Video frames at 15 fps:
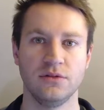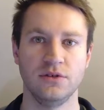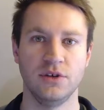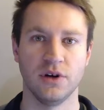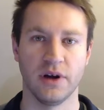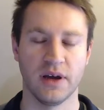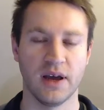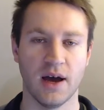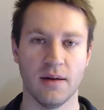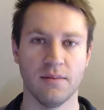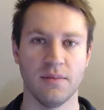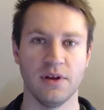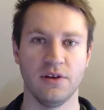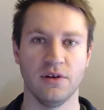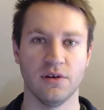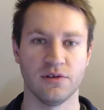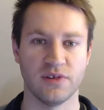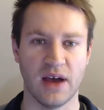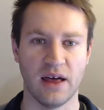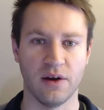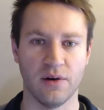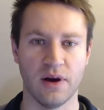your income and your
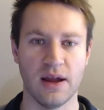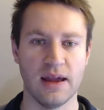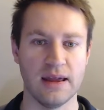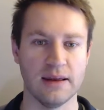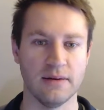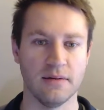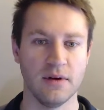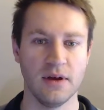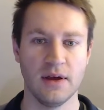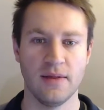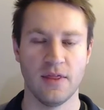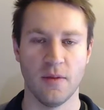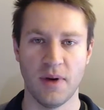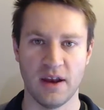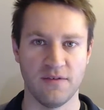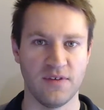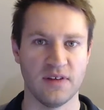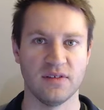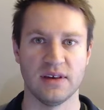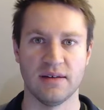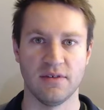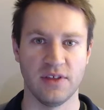salary and the
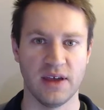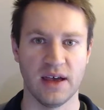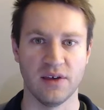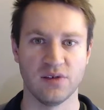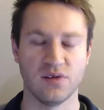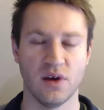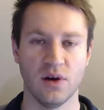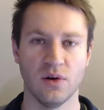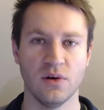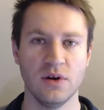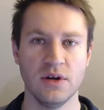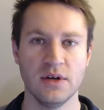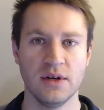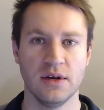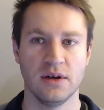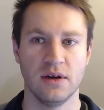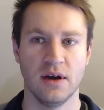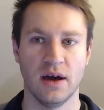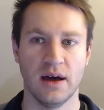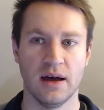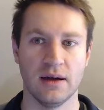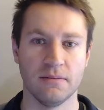benefits and everything else. So.
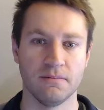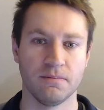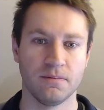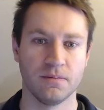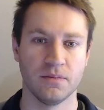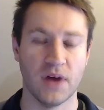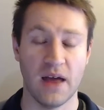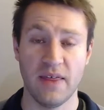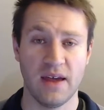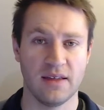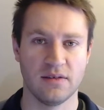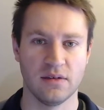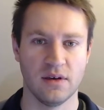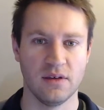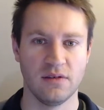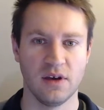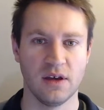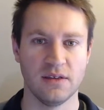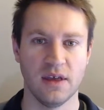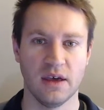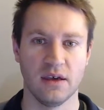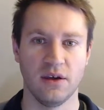Um, I think it's it's a
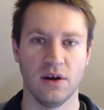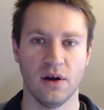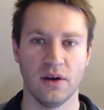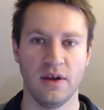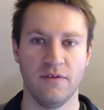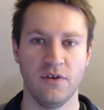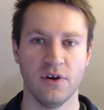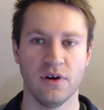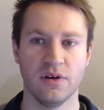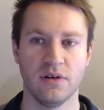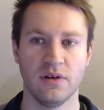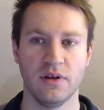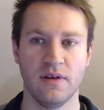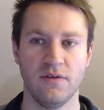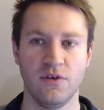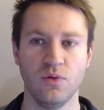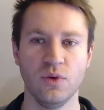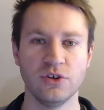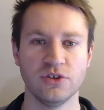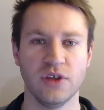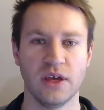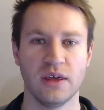good thing. You know, if you're if you
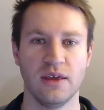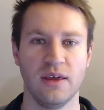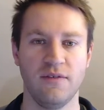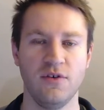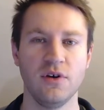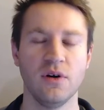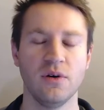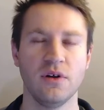wish like if you go